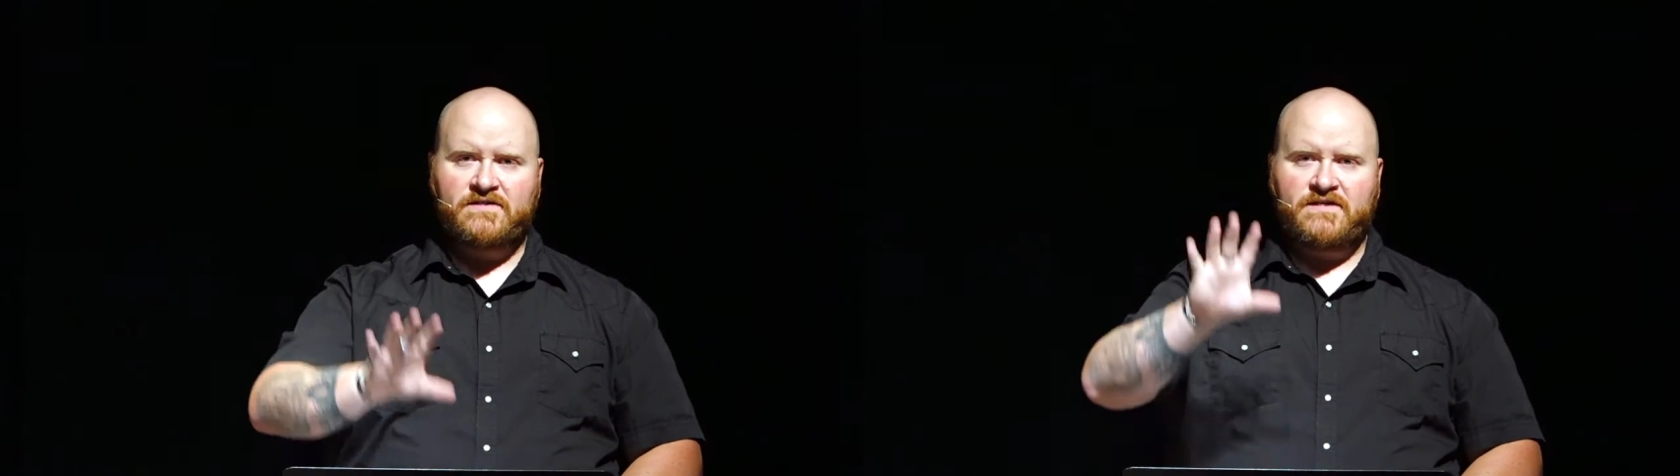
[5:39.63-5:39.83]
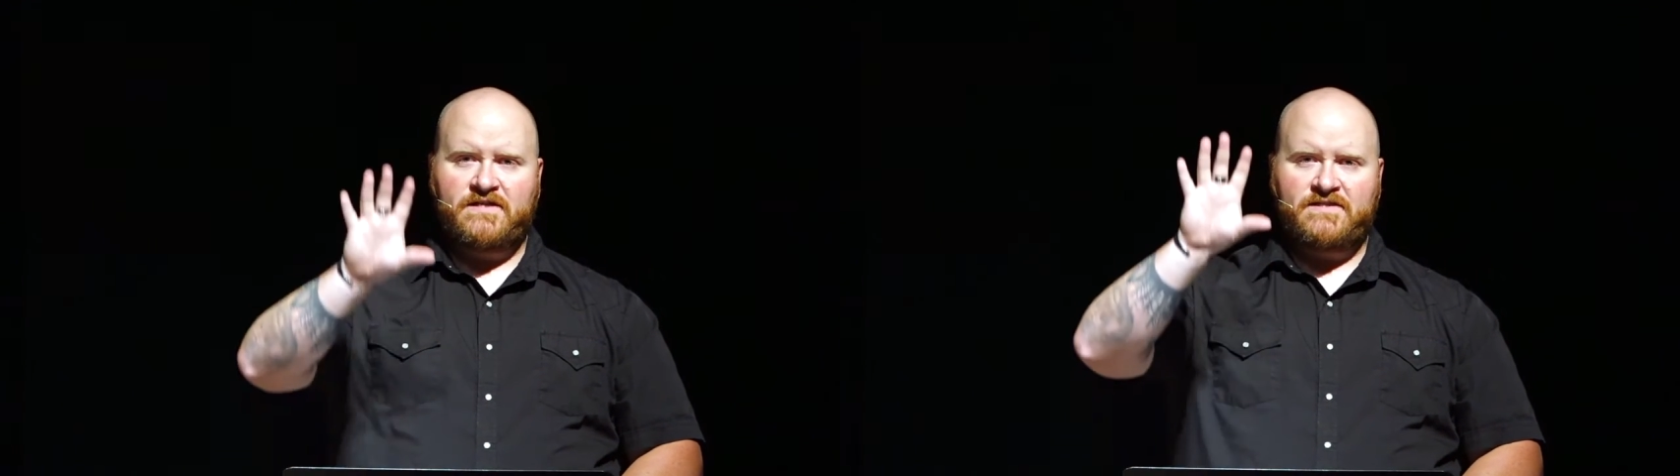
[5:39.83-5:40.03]

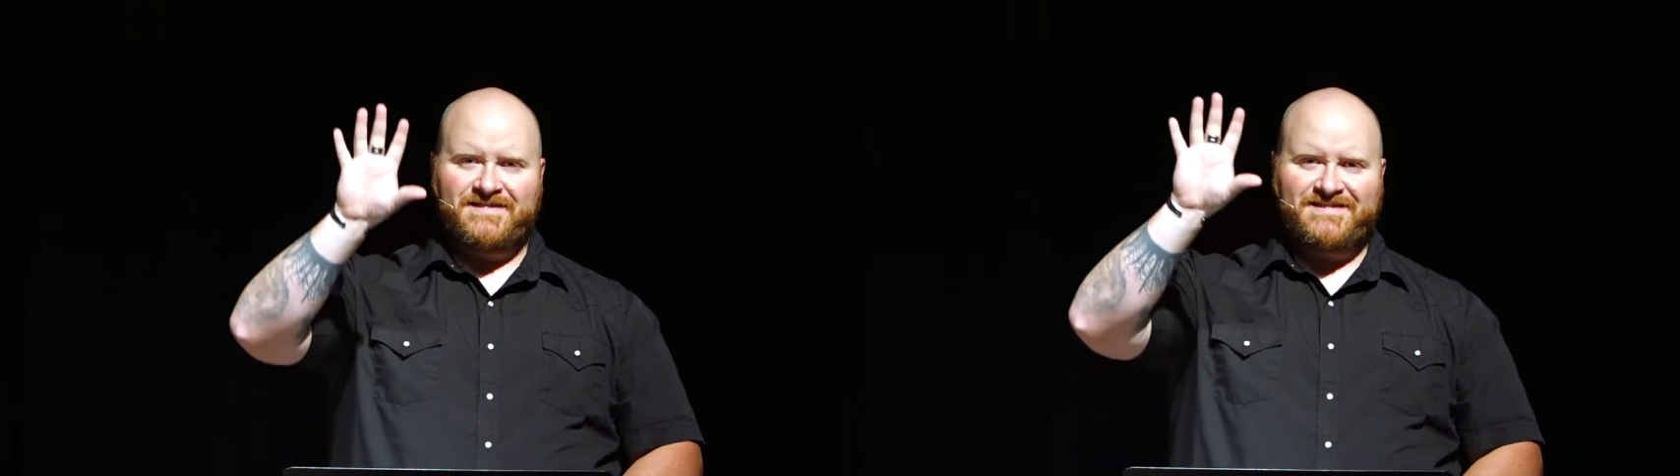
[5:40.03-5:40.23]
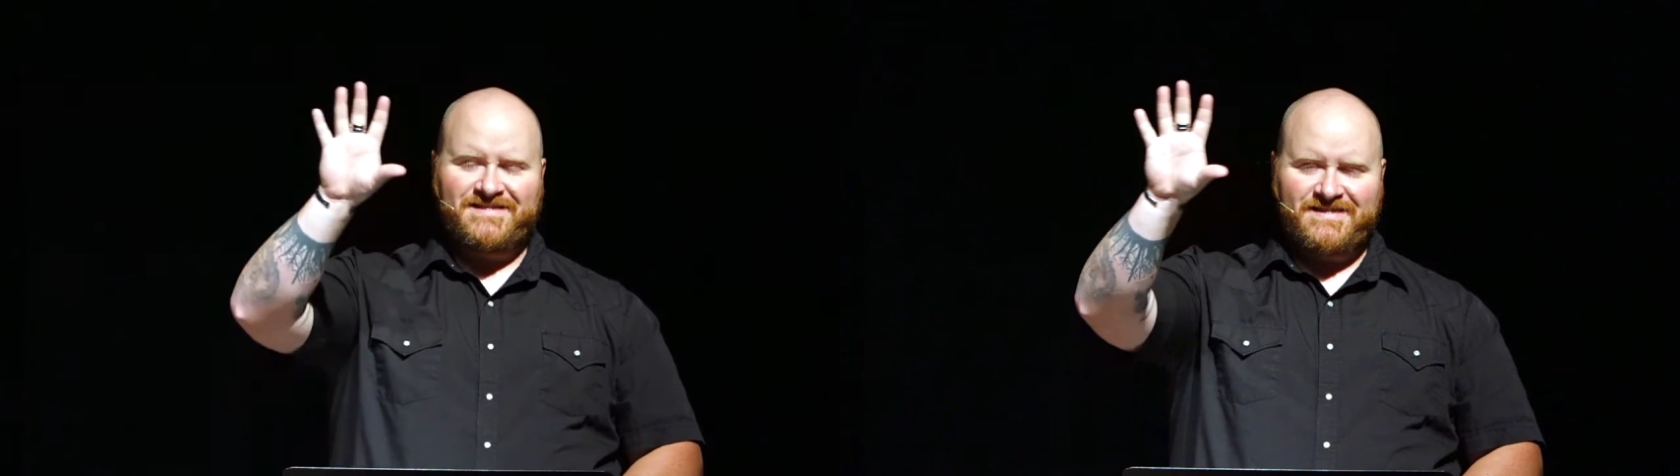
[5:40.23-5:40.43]
sins
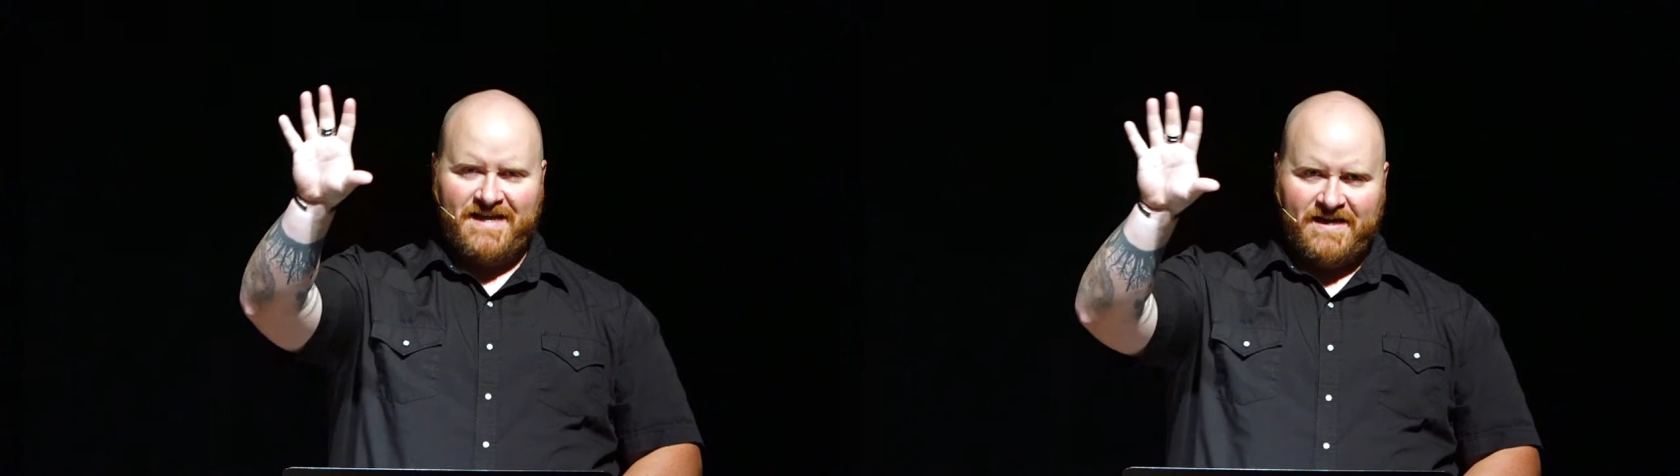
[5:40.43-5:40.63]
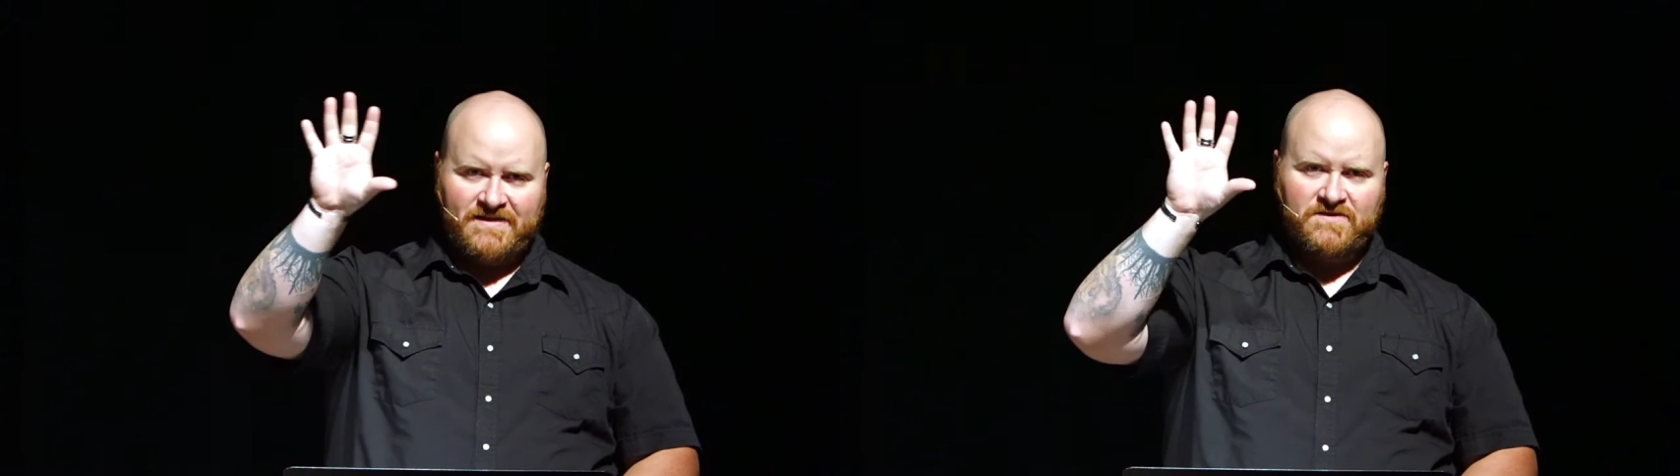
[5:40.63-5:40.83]
and
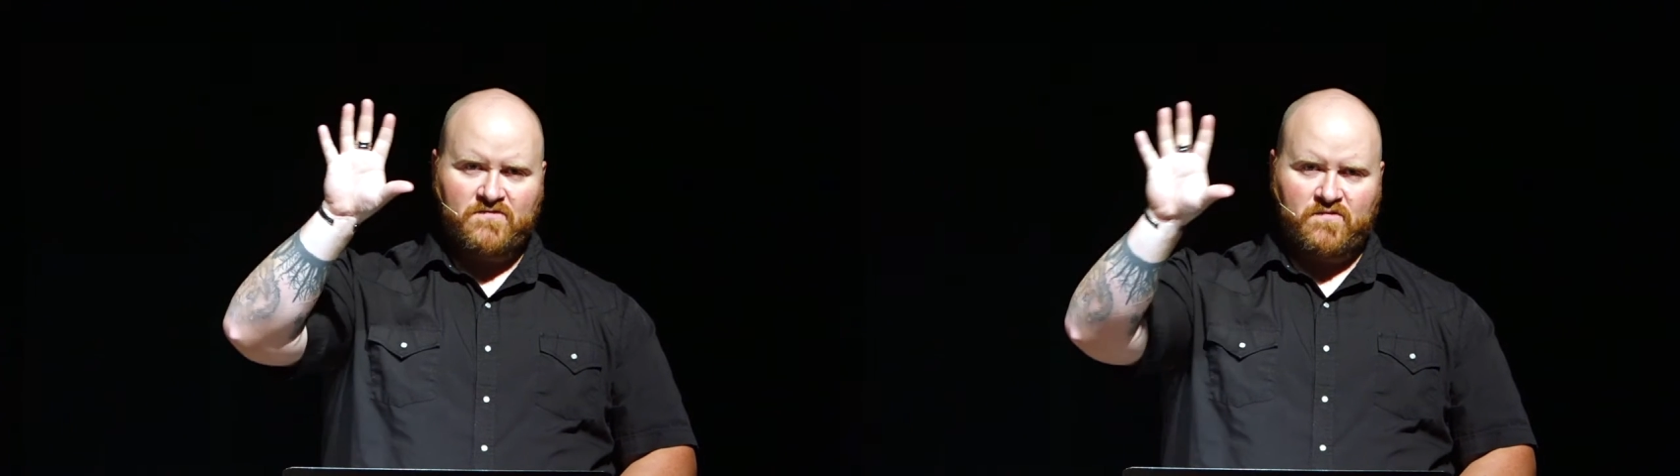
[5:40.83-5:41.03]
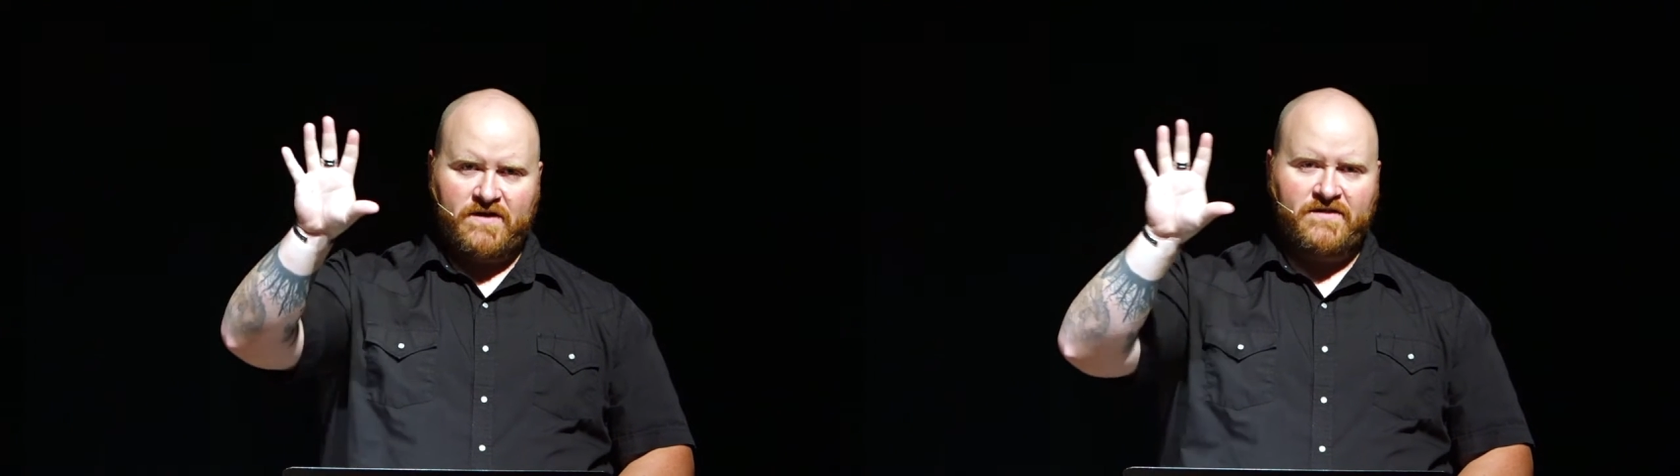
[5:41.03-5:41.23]

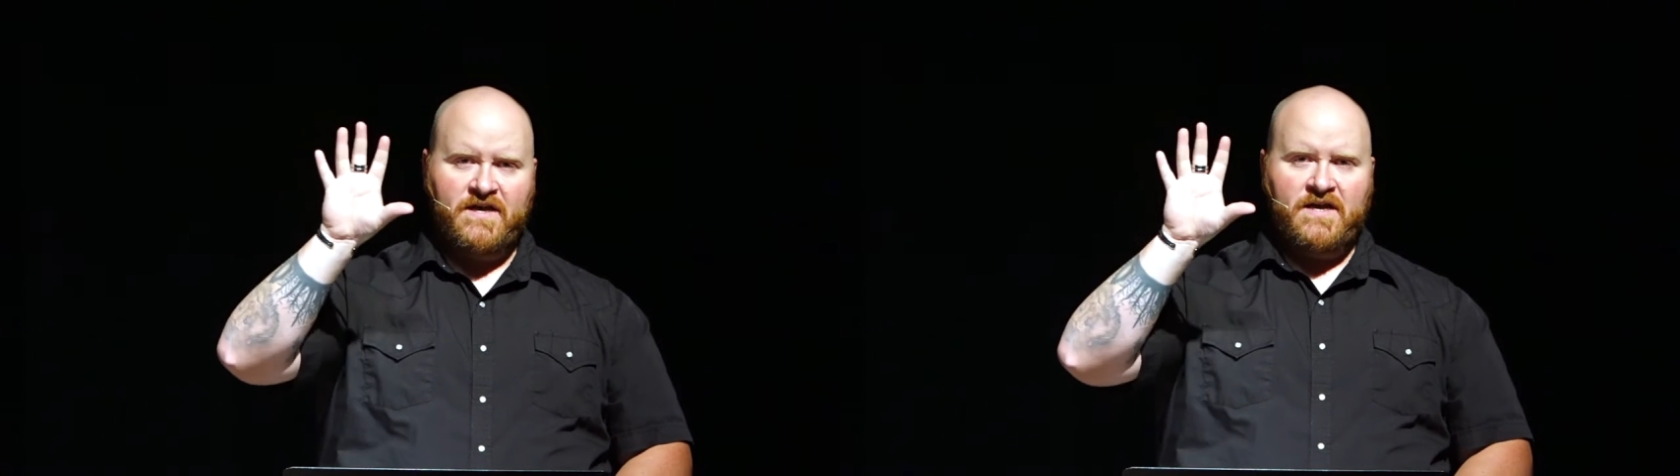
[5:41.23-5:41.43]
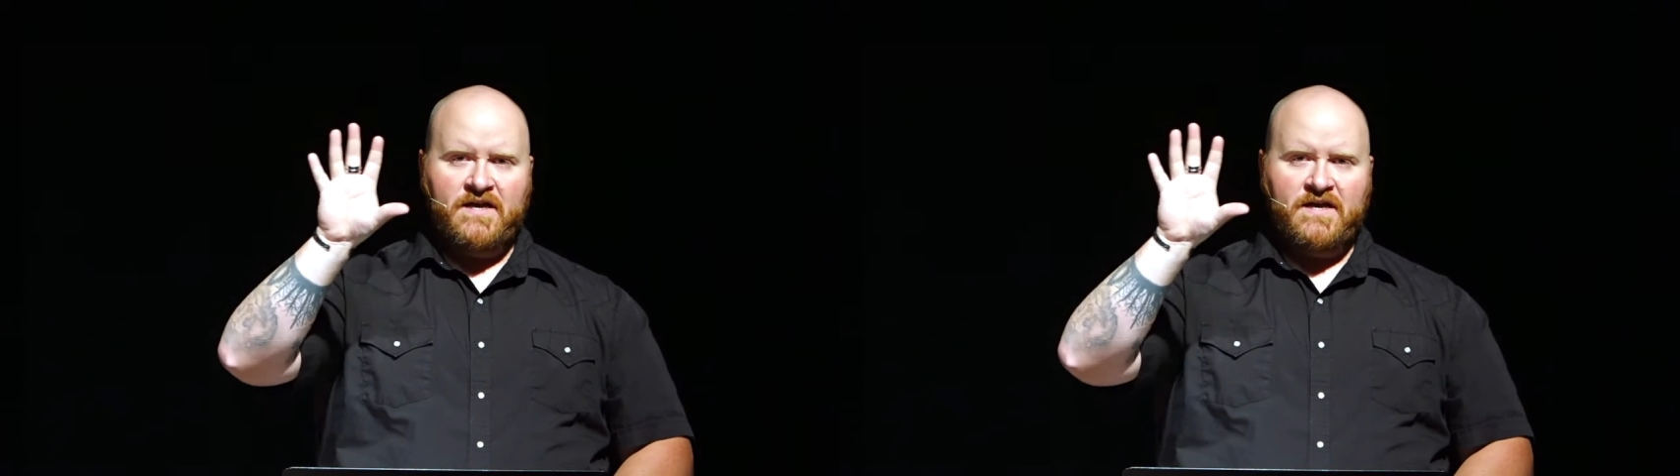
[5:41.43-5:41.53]
stands with